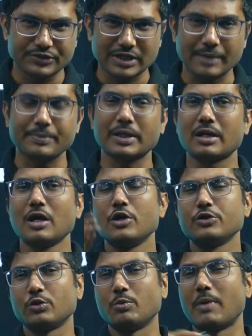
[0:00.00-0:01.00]
chapter.
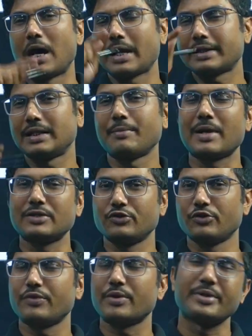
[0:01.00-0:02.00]
So mark them as
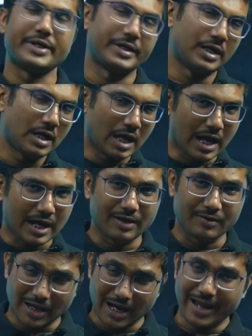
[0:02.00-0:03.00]
your favorite.
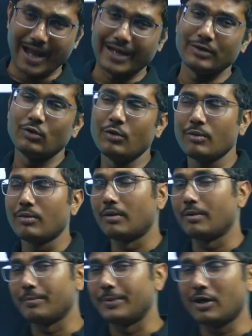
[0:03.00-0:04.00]
I
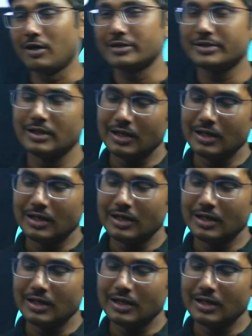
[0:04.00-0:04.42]
know because